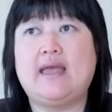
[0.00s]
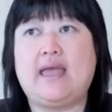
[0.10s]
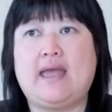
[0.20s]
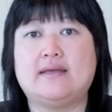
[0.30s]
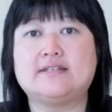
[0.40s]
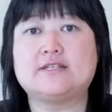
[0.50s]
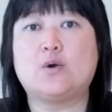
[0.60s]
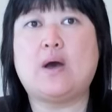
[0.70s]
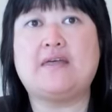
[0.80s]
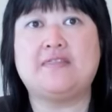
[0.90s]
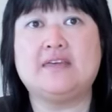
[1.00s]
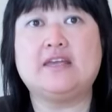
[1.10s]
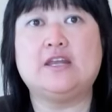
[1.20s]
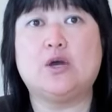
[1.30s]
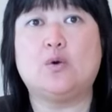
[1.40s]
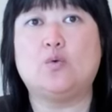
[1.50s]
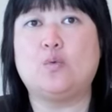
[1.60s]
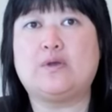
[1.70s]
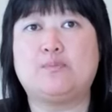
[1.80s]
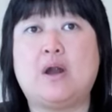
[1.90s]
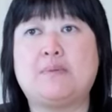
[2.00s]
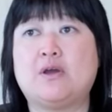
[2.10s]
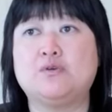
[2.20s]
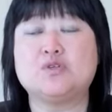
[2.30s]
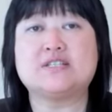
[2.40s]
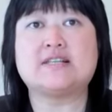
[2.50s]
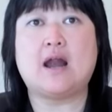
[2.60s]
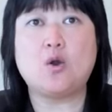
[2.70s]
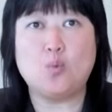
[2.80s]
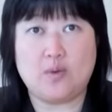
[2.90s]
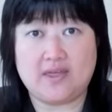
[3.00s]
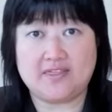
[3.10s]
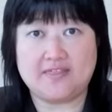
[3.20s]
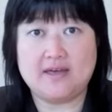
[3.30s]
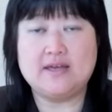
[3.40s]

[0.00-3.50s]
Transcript: And so I think, you know, we're probably going to start with